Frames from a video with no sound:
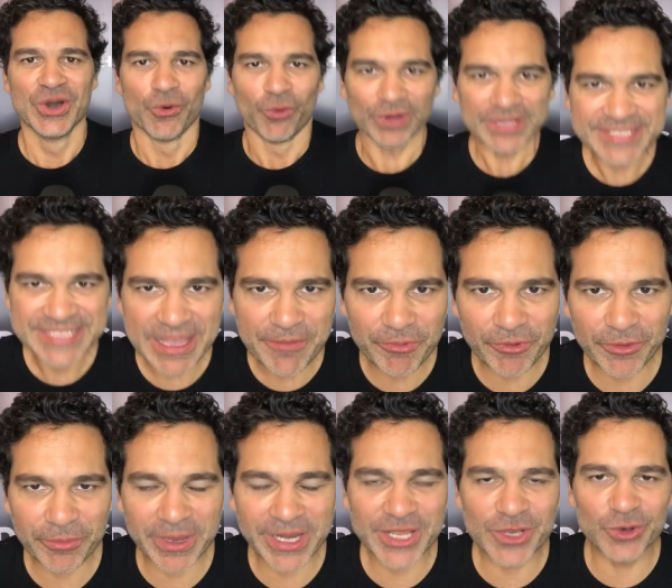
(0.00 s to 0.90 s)
What's up,
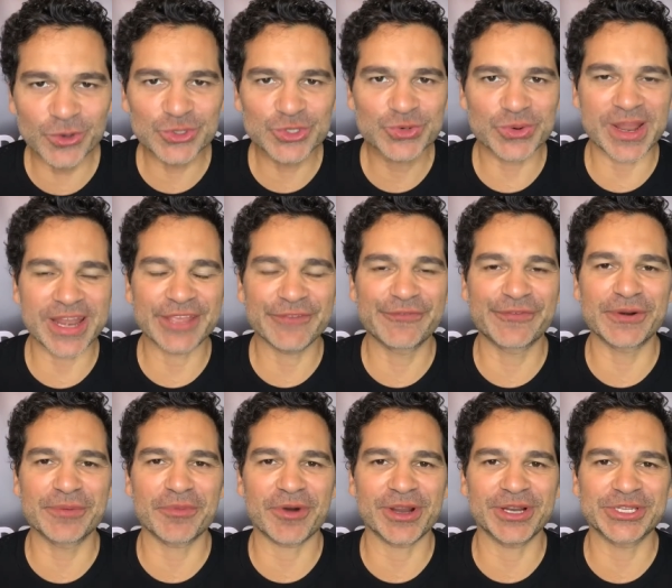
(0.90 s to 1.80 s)
everybody? Who's ready for
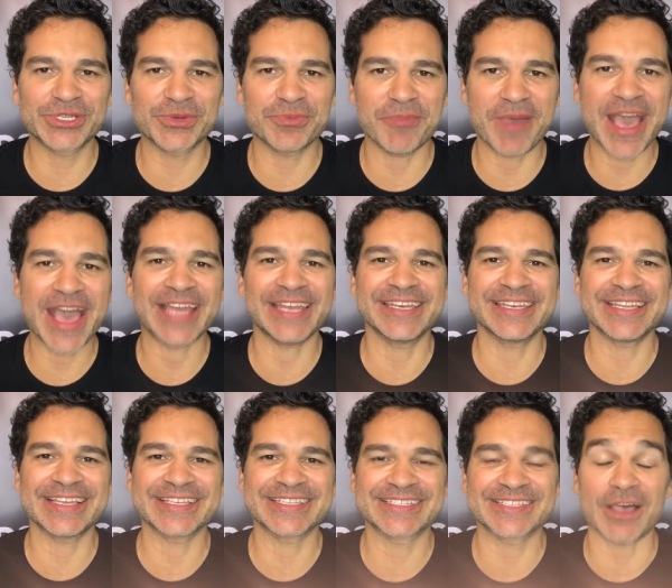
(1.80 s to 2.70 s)
March
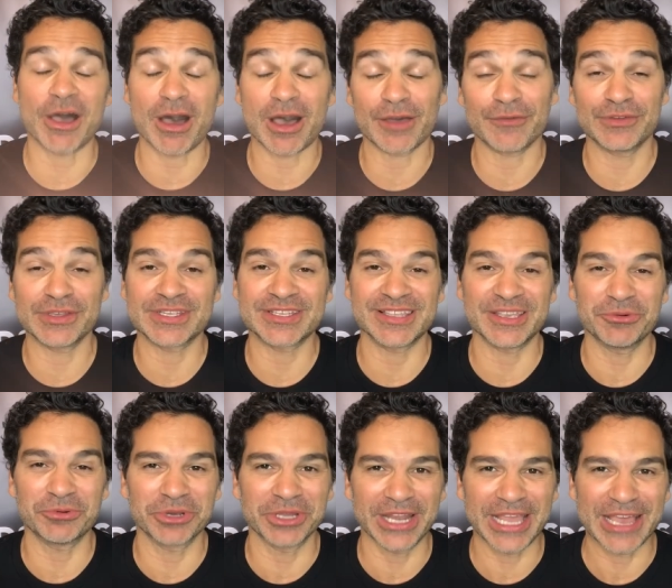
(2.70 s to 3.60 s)
Madness? Obviously,
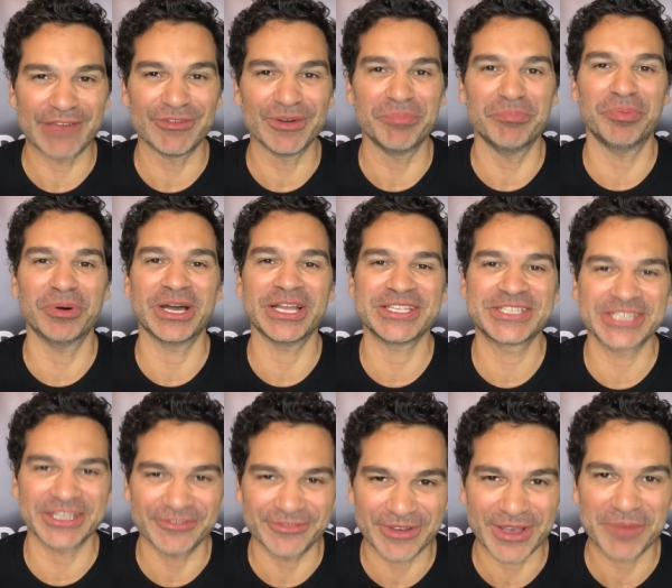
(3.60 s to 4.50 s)
we're going to have a bunch
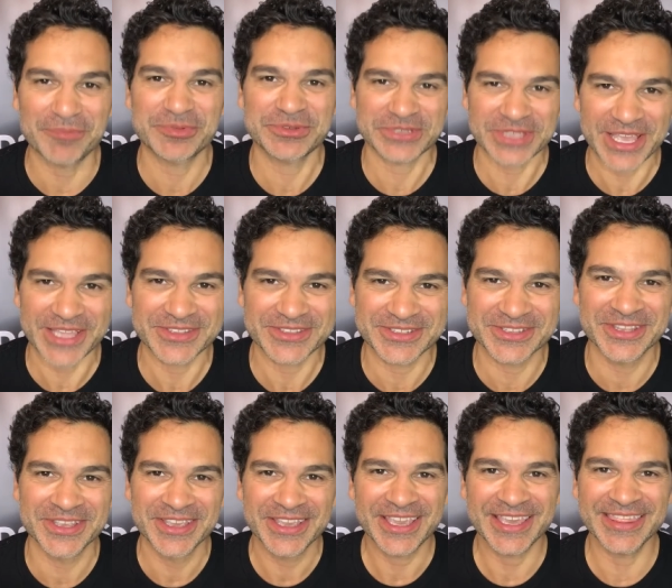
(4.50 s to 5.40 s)
of
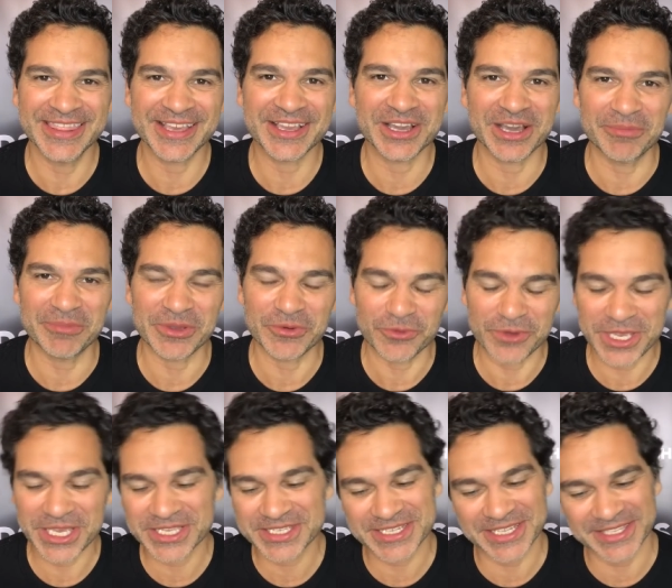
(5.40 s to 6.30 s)
upsets in the coming
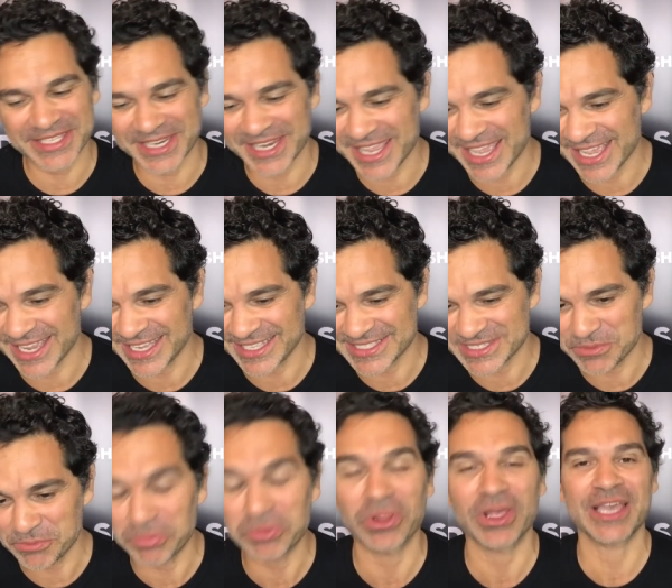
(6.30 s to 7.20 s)
weeks. And today, I got
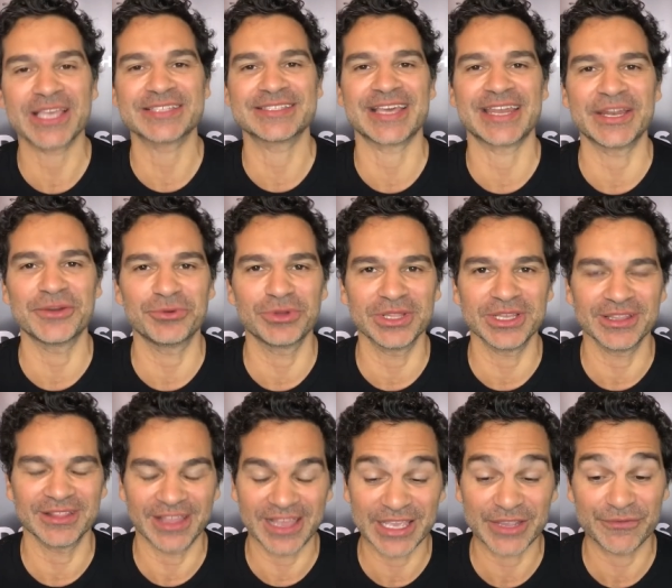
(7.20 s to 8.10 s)
some plays that I really
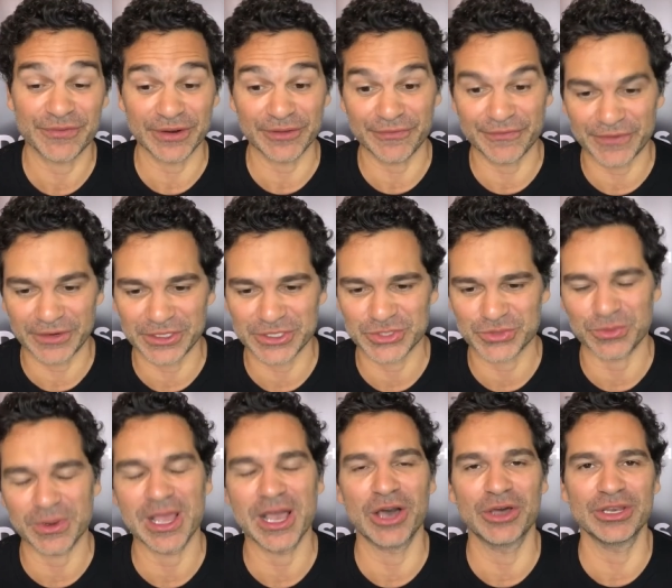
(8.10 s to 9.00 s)
like for the first
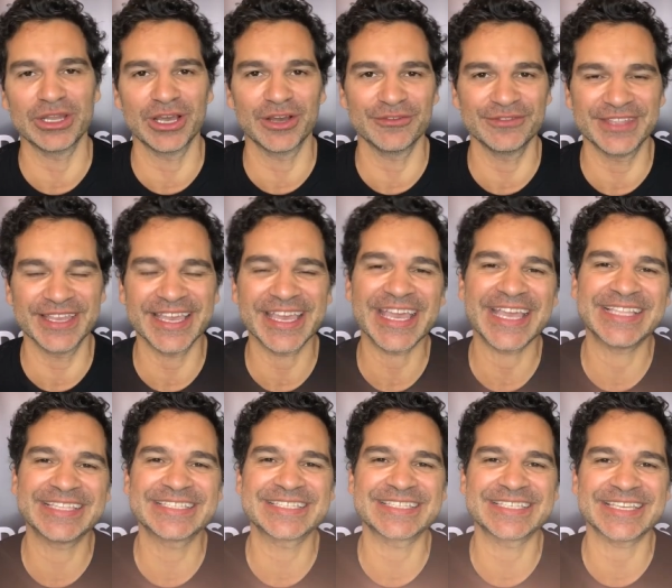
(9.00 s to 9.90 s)
round of the
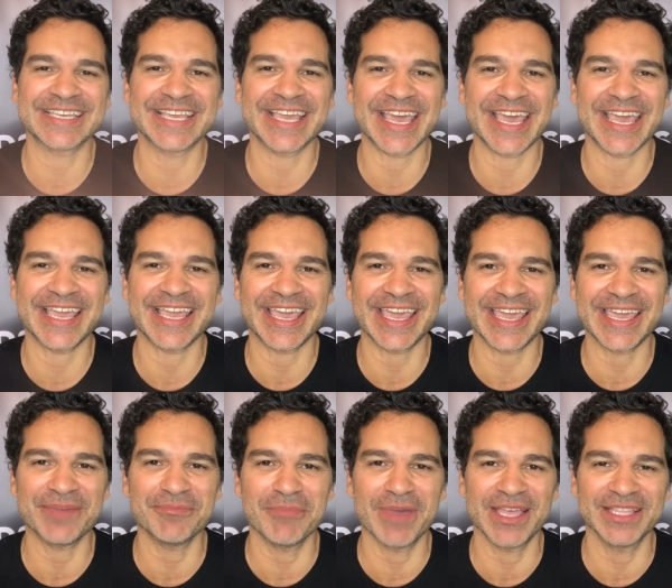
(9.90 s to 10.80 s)

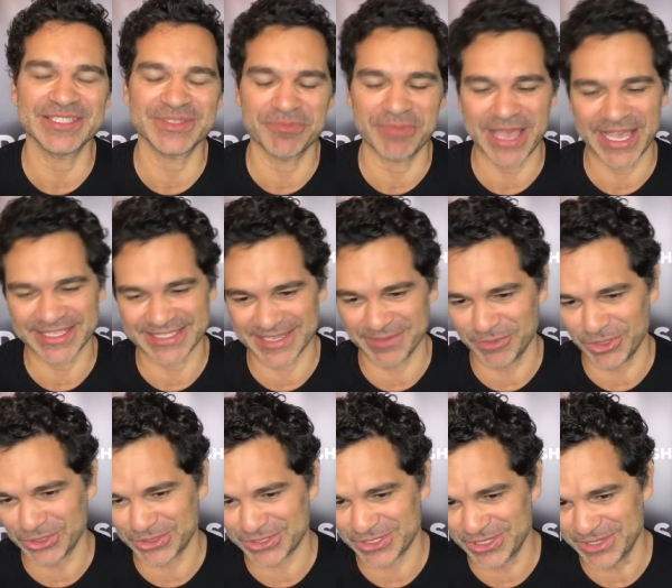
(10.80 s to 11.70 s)
NCAA Men's
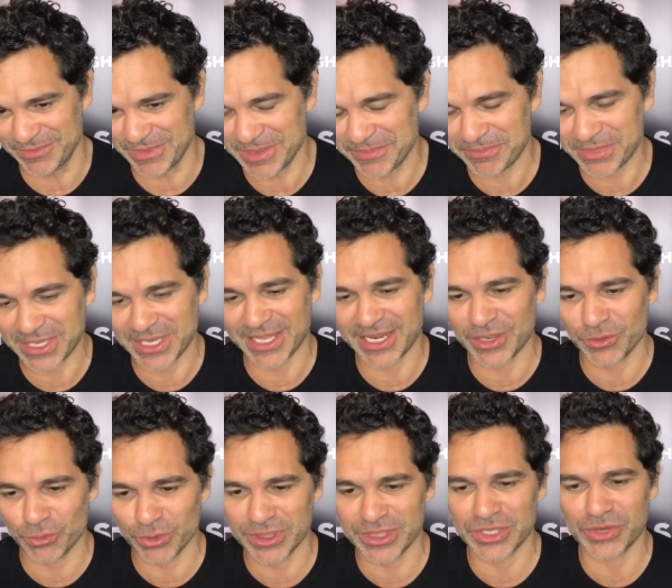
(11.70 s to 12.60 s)
Basketball Tournament, beginning
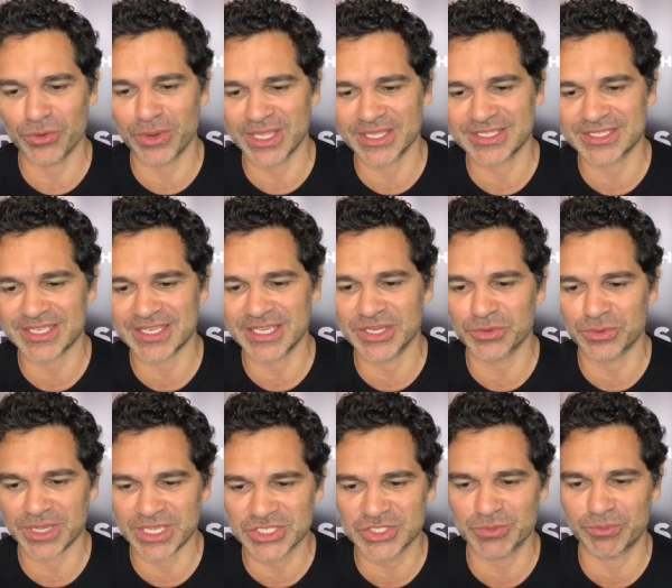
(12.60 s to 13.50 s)
with UNC
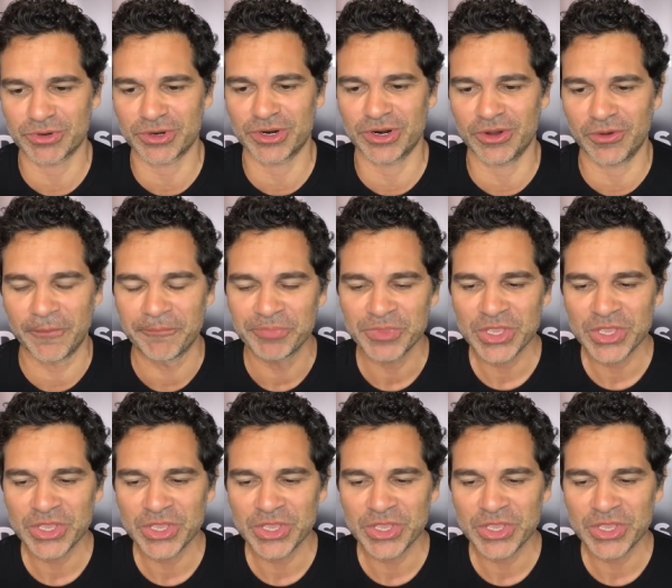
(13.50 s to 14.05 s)
Greensboro